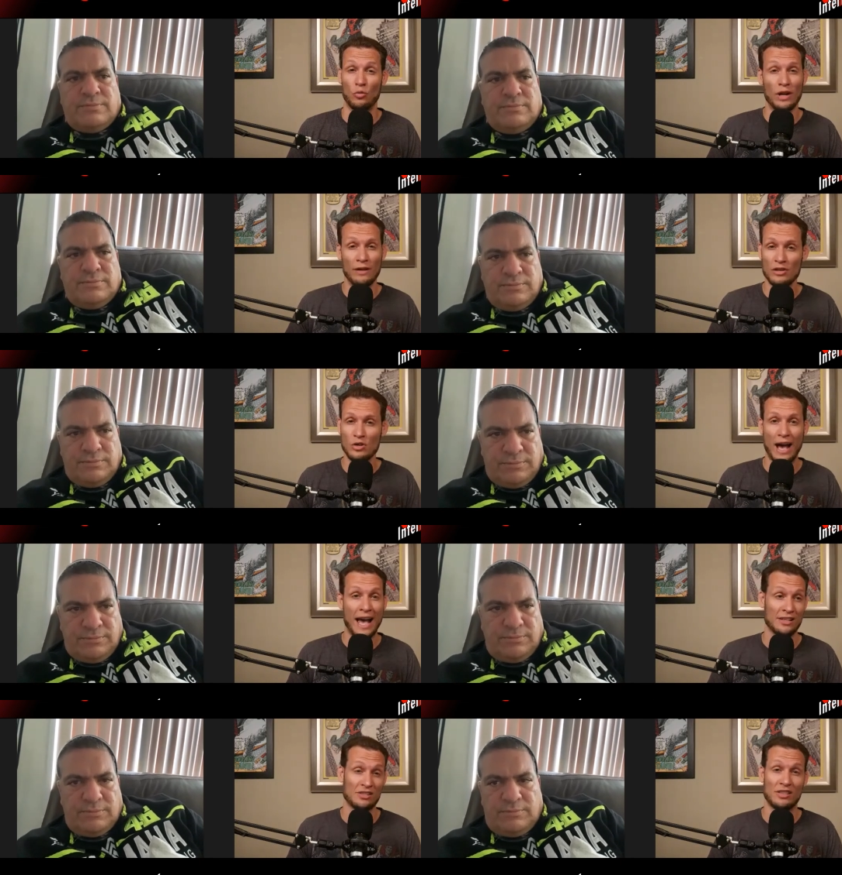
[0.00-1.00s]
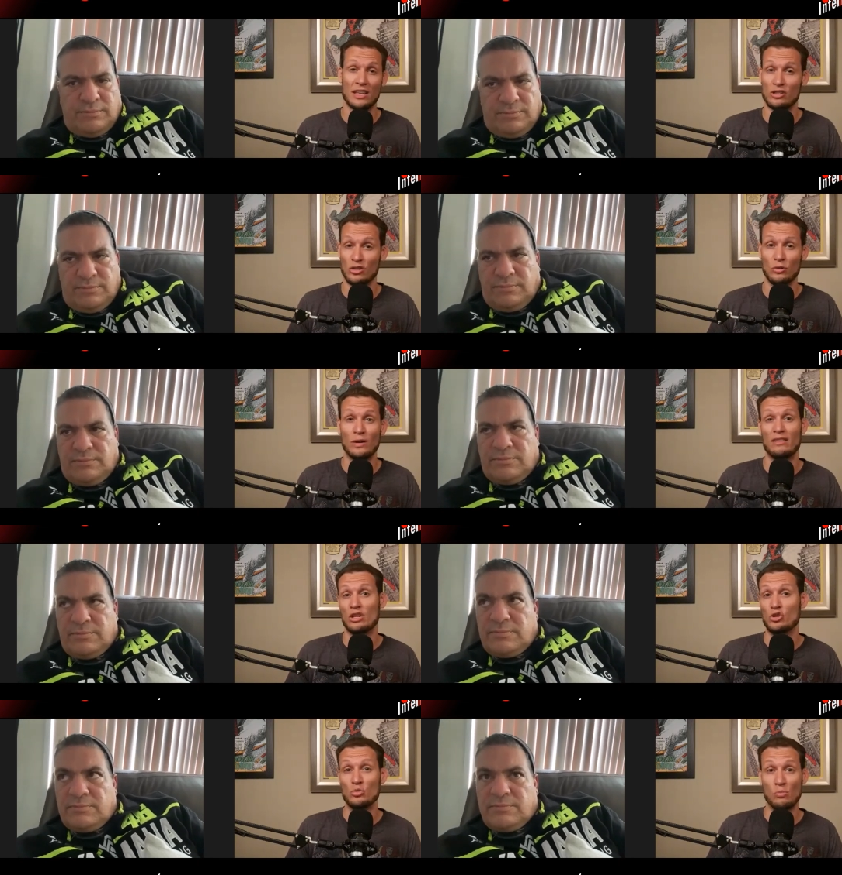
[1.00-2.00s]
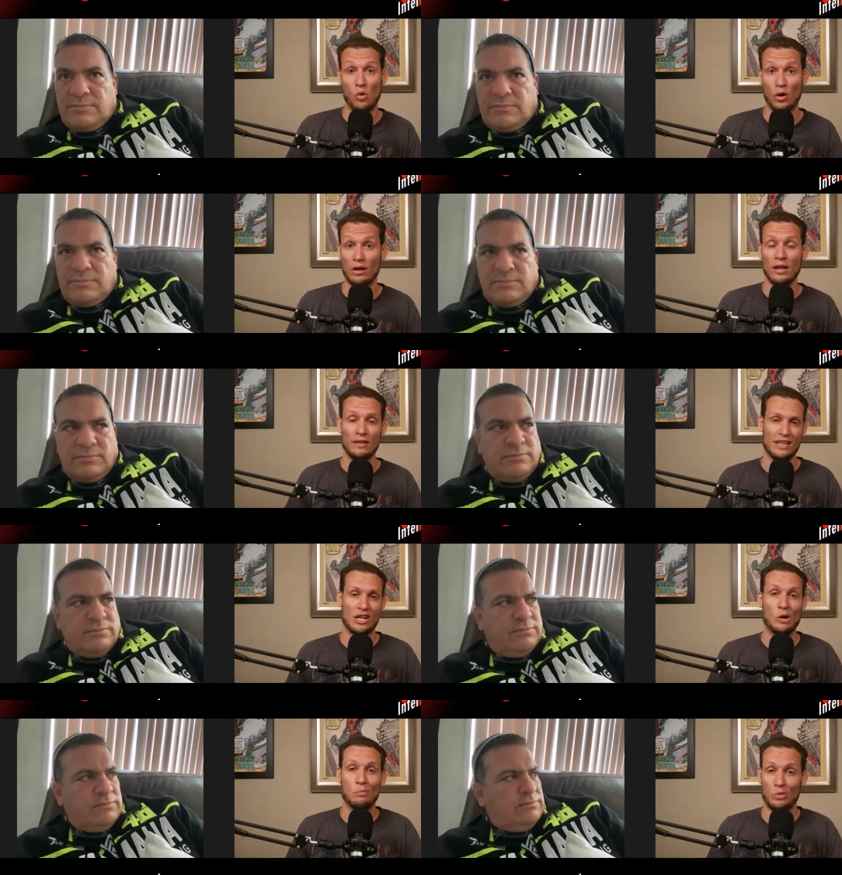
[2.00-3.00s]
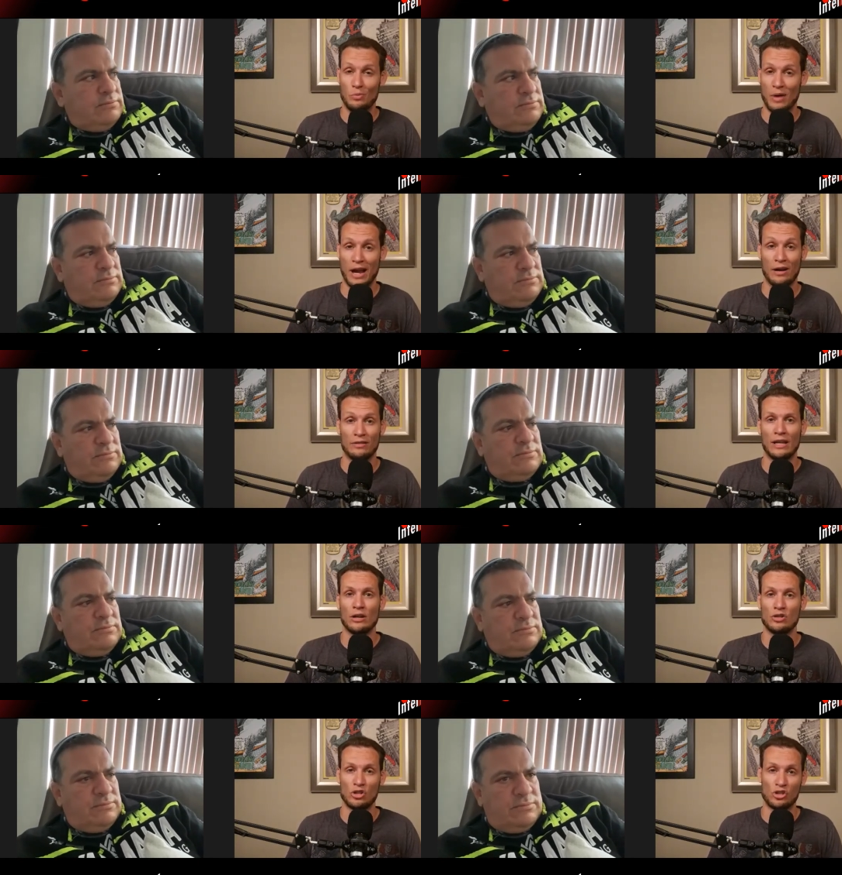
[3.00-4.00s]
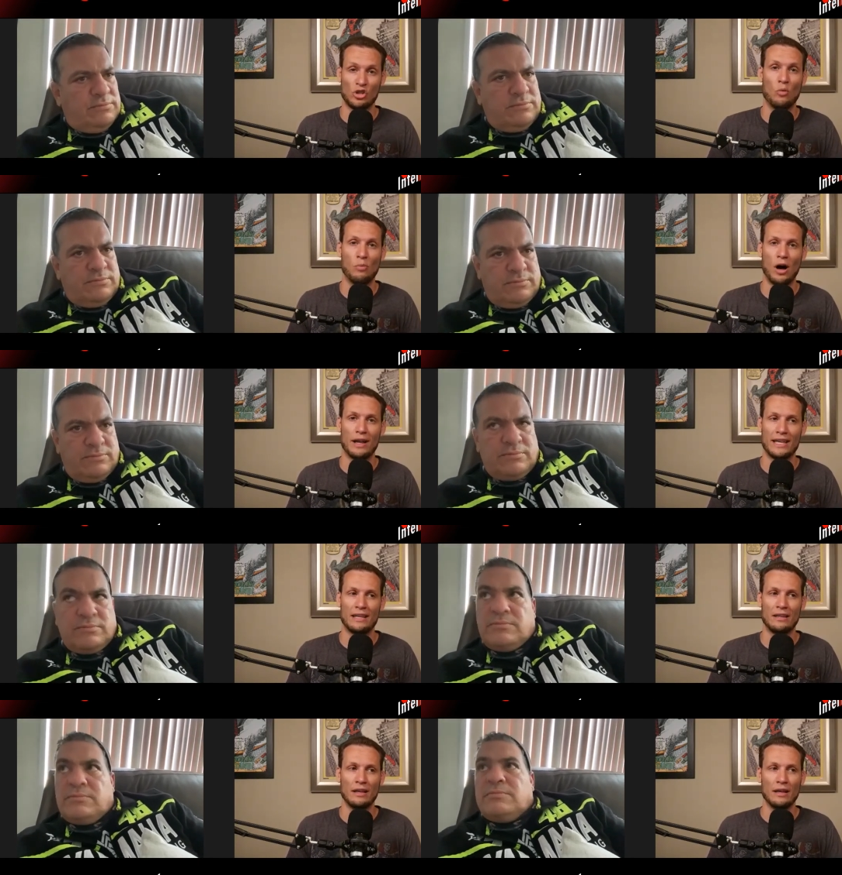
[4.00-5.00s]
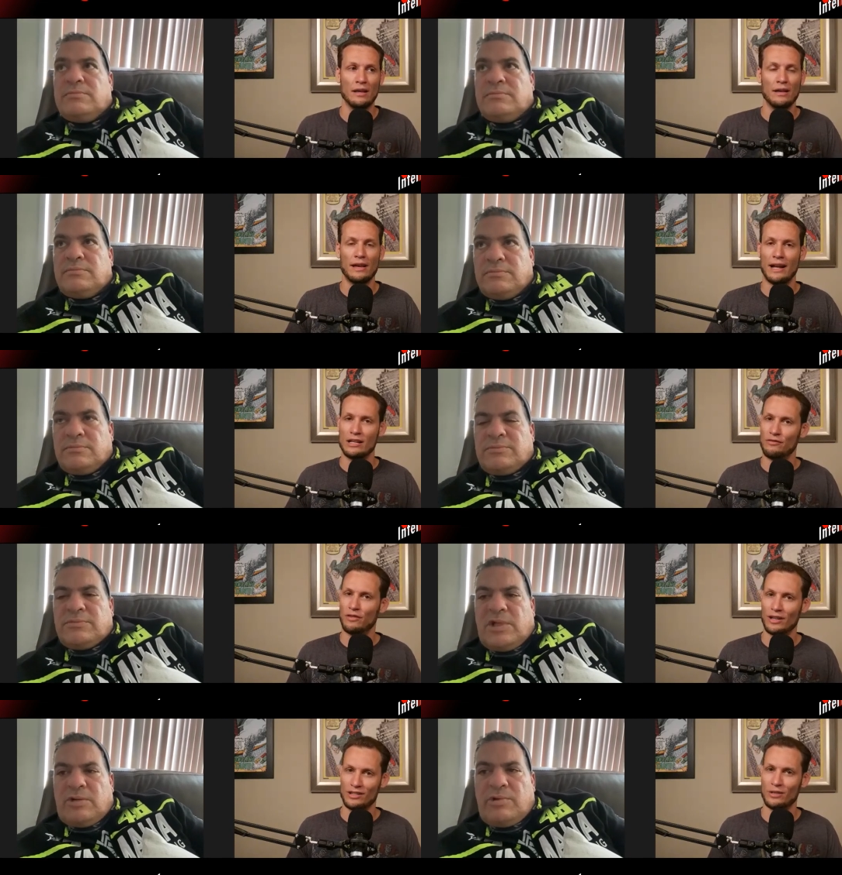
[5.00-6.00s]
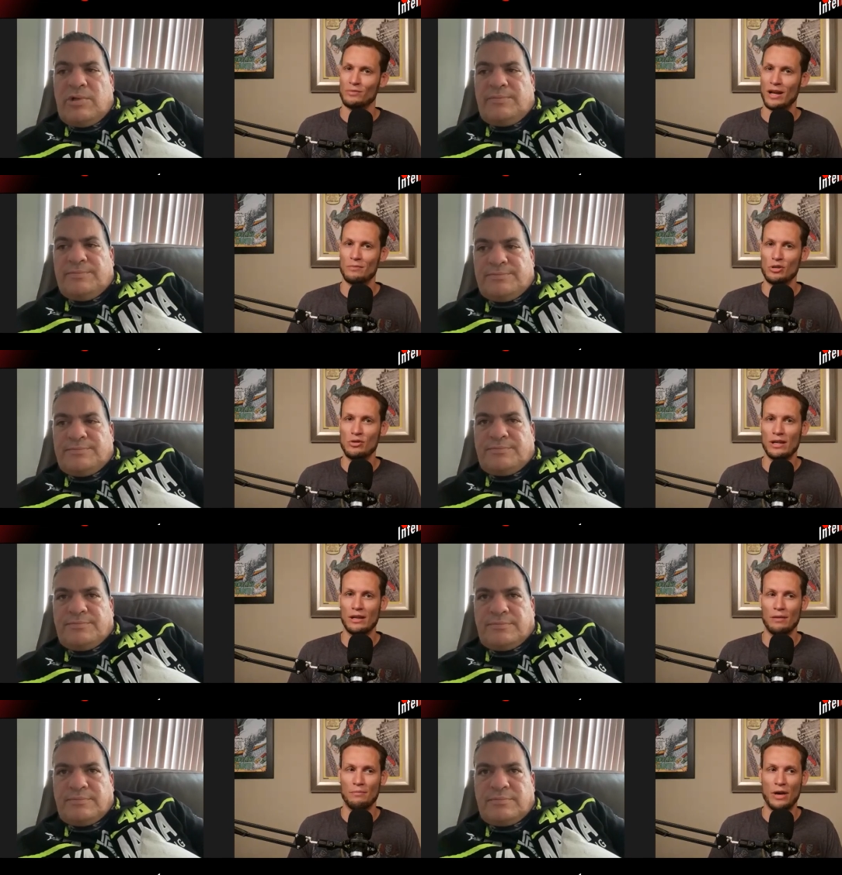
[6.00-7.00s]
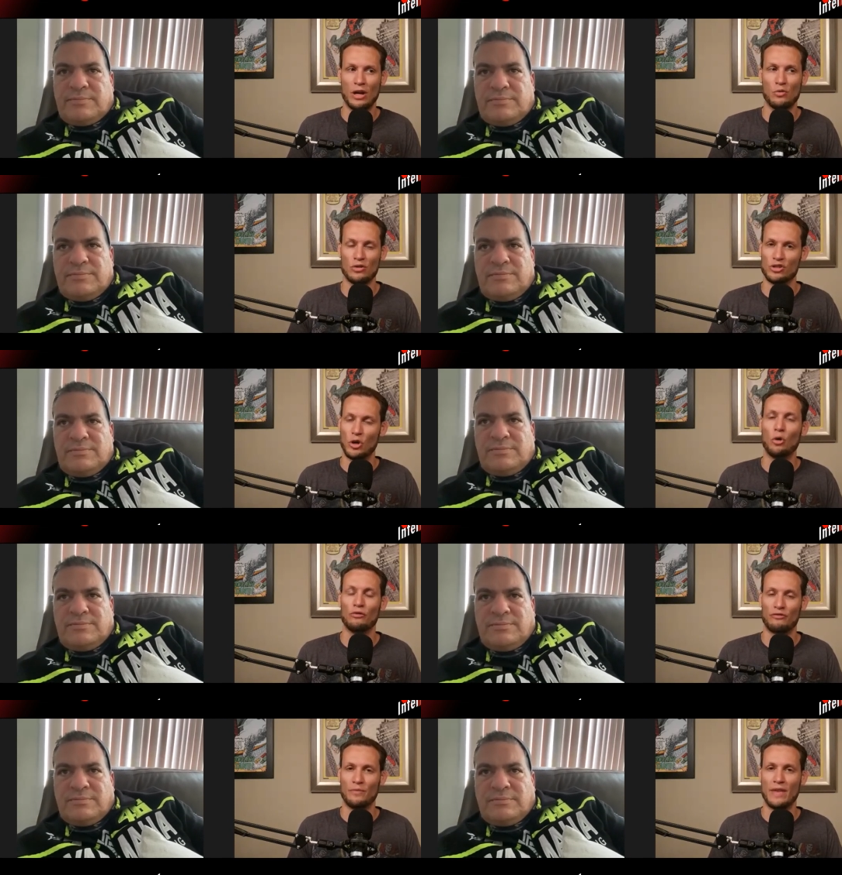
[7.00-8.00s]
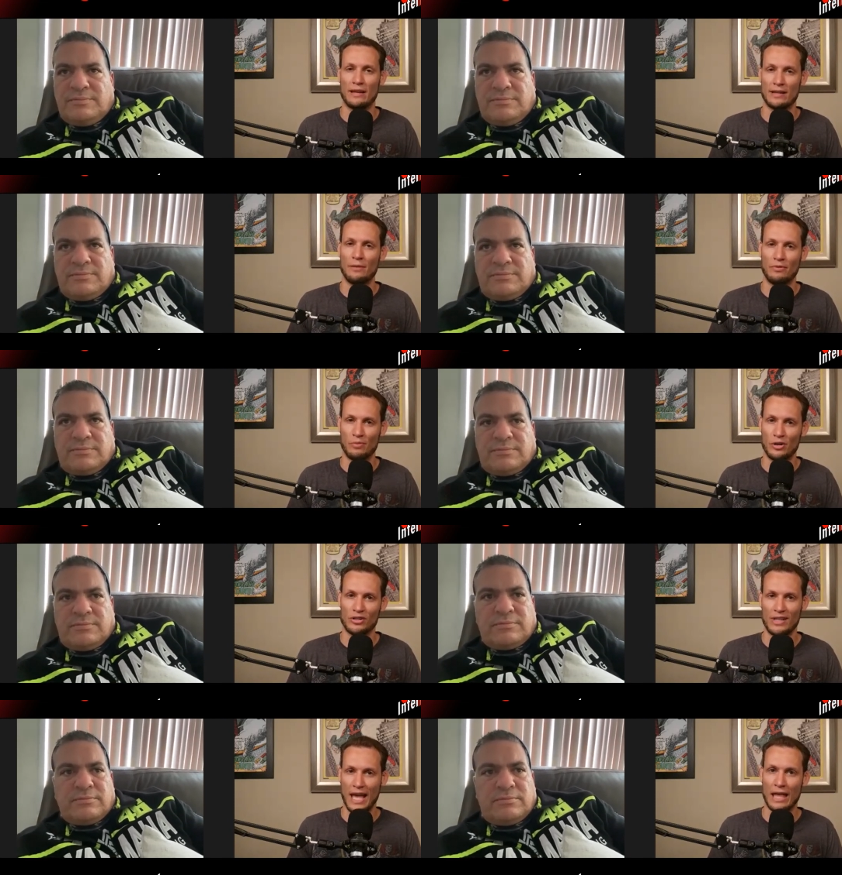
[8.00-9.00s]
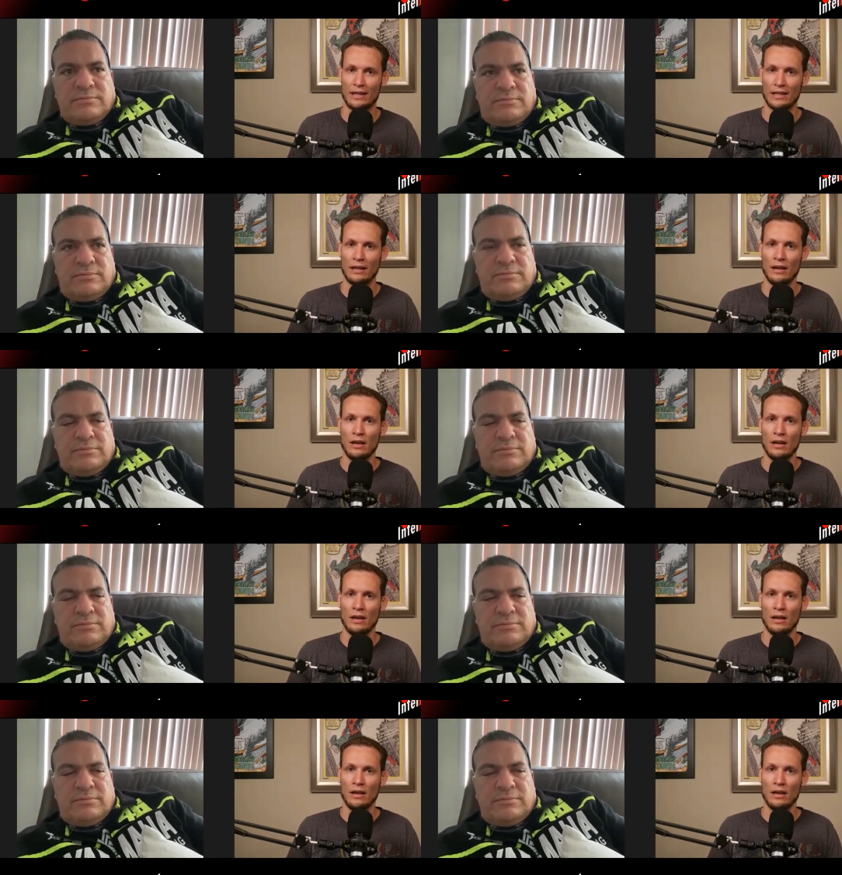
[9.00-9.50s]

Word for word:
Speaker 1: whatever you ask they do and they do more they come prepared they are just so bought in and i just feel like mm-hmm. sometimes you get a better result from that type of personality